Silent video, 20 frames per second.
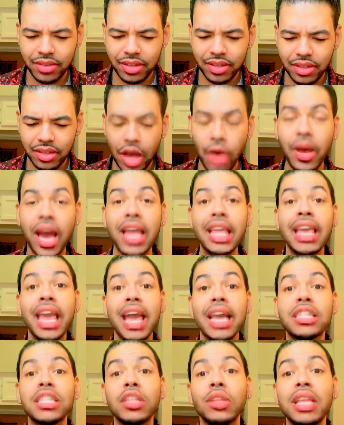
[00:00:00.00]
Okay,
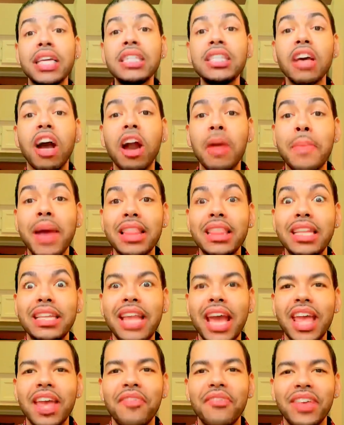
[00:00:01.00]
yeah, so let's talk about the
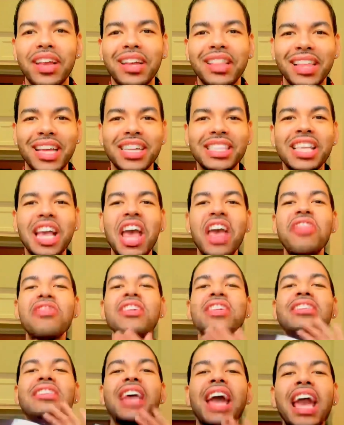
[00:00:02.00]
day of NCLEX.
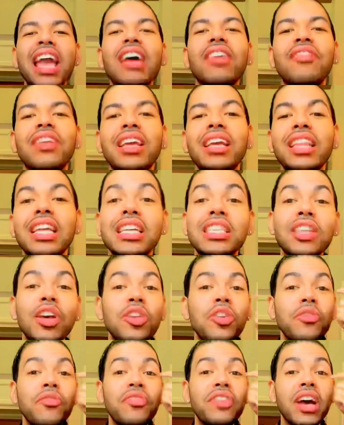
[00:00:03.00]
The day of NCLEX. So
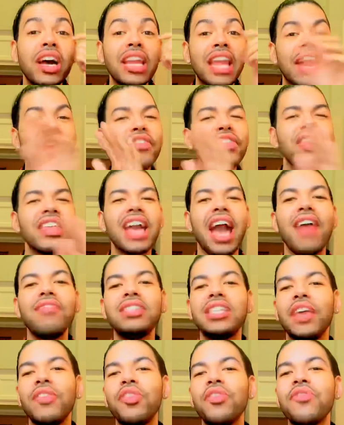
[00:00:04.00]
you've done everything I've
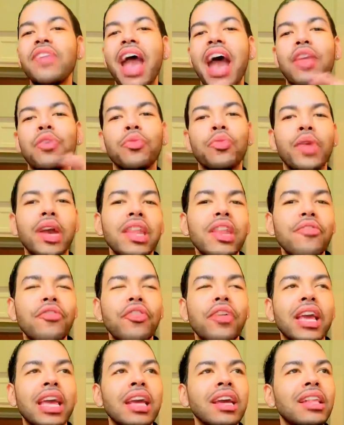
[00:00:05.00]
said. You've gotten ready
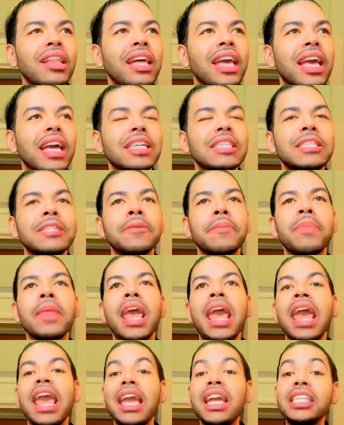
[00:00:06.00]
for NCLEX.
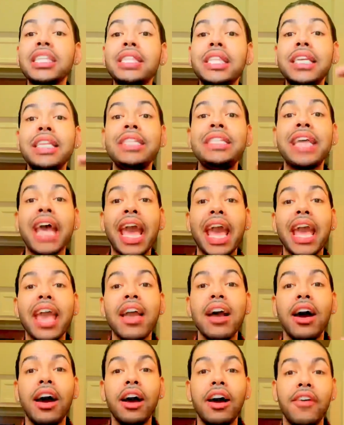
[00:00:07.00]
It's the
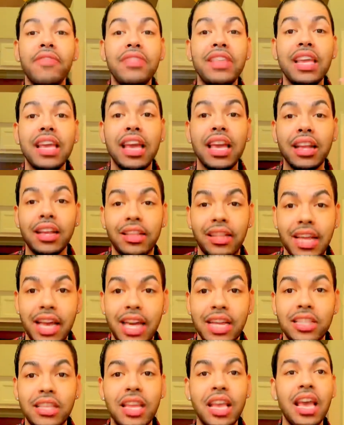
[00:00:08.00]
day of the
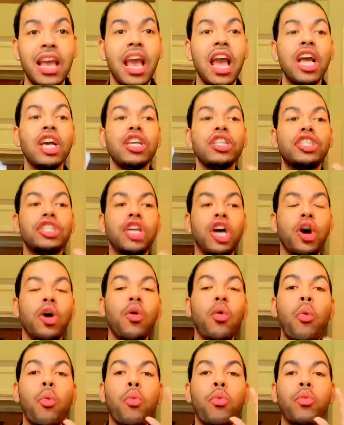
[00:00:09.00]
NCLEX. So